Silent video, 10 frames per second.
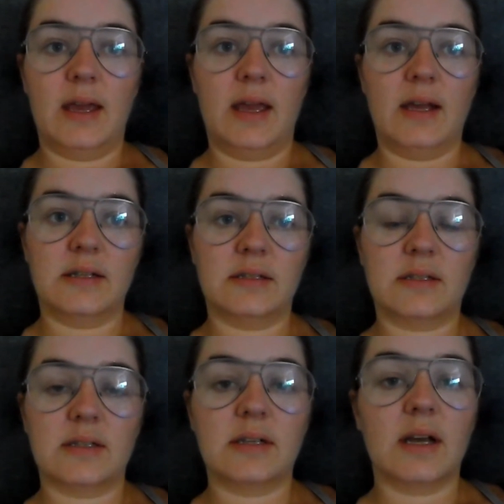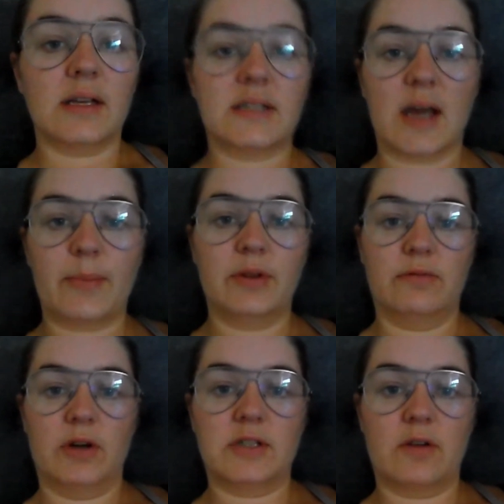it is a step
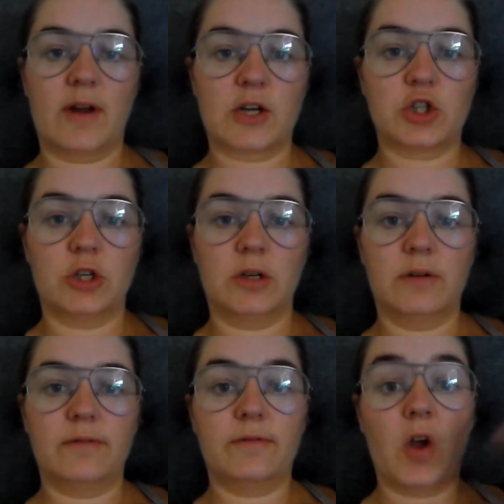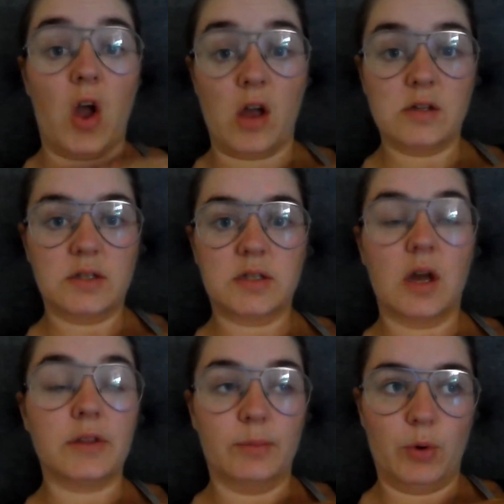in the right direction for
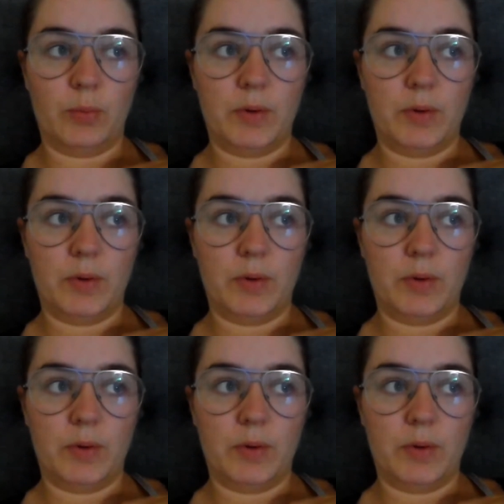us at the